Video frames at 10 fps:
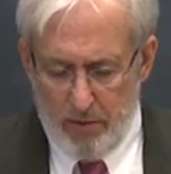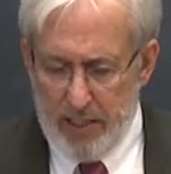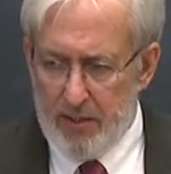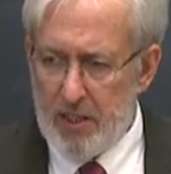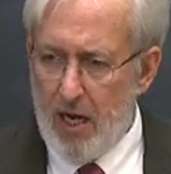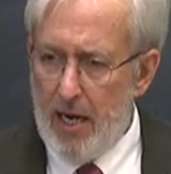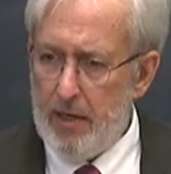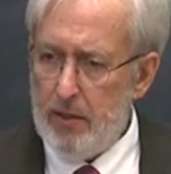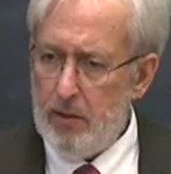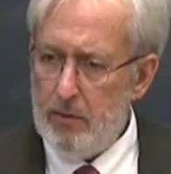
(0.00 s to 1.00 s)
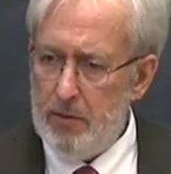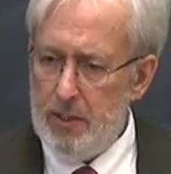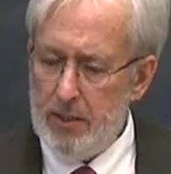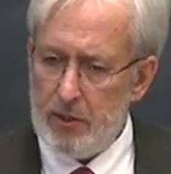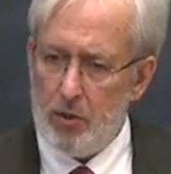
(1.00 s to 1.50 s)
The entire
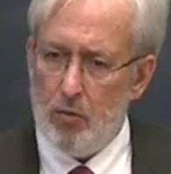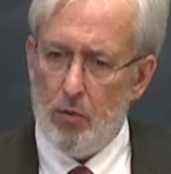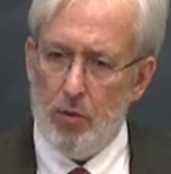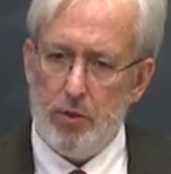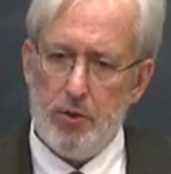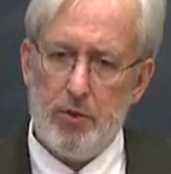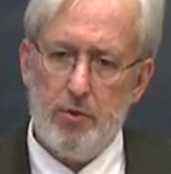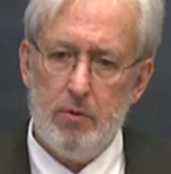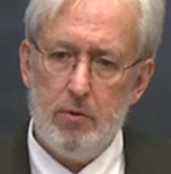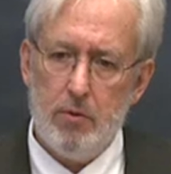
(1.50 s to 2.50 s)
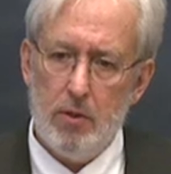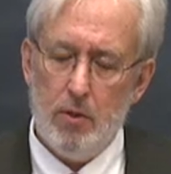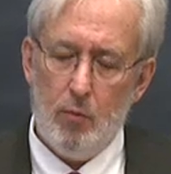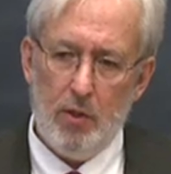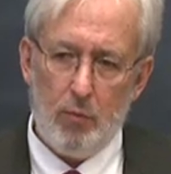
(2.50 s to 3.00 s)
discourse,
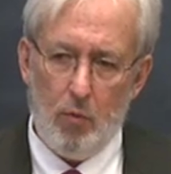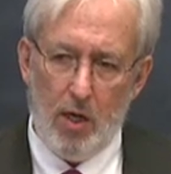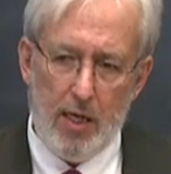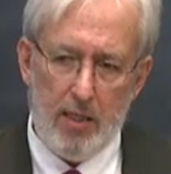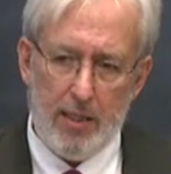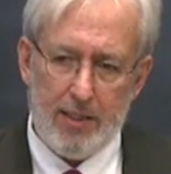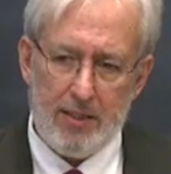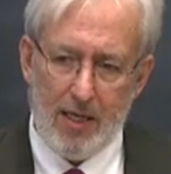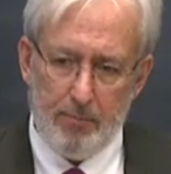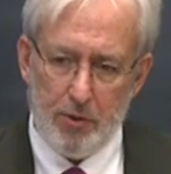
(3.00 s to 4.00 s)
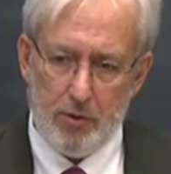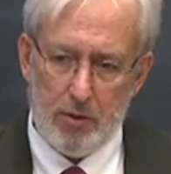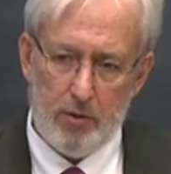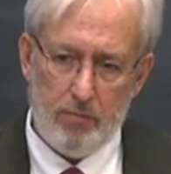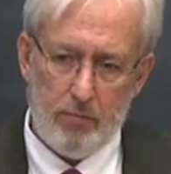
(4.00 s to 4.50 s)
with one
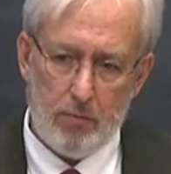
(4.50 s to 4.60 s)
exception,